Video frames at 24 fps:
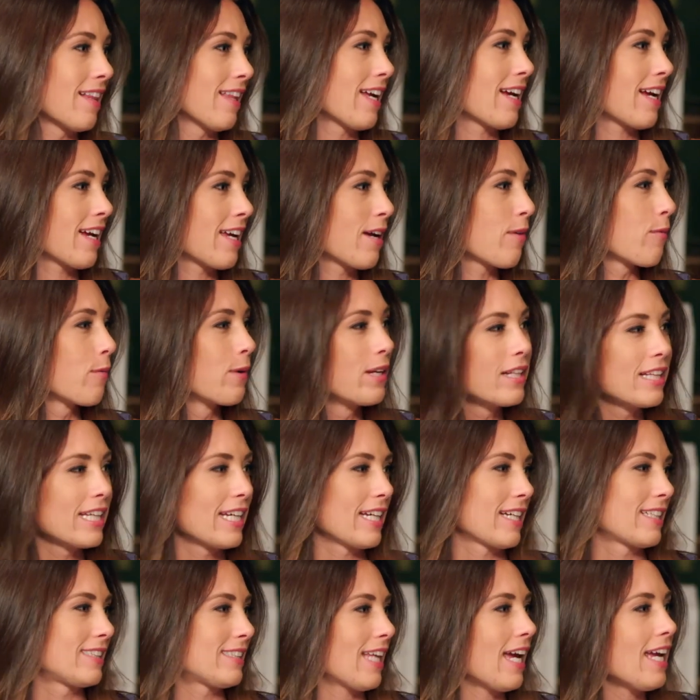Like I get really
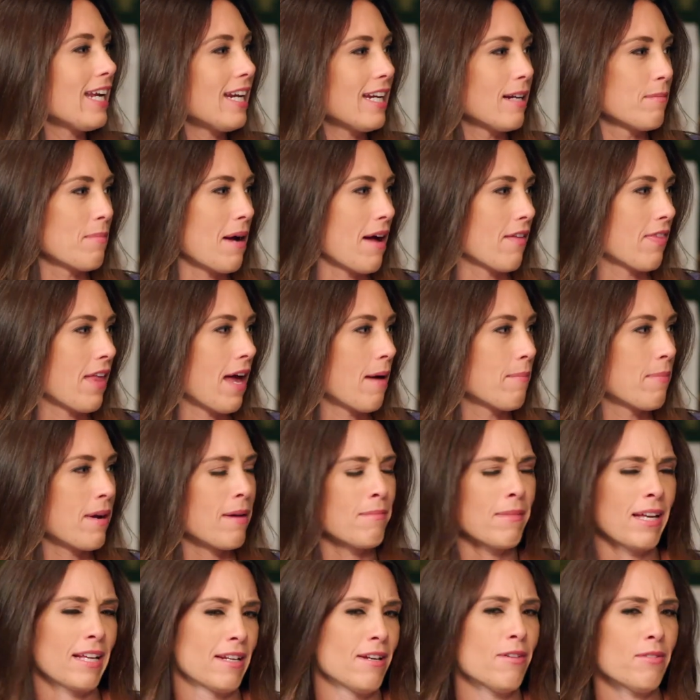excited about that. But
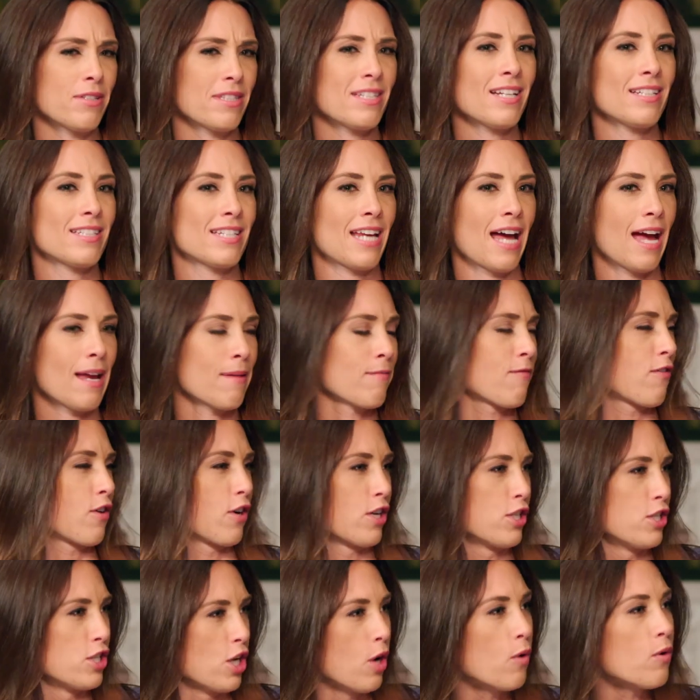I'm like, no, it's not time for a
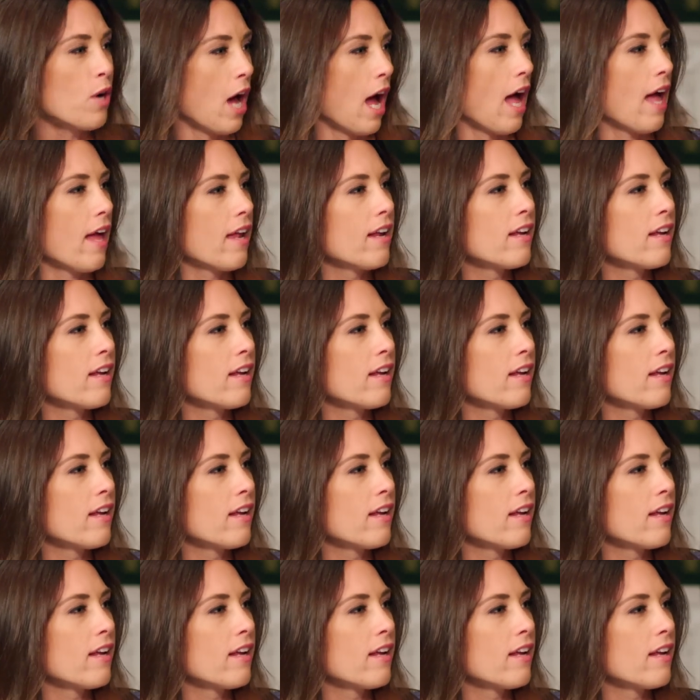donut.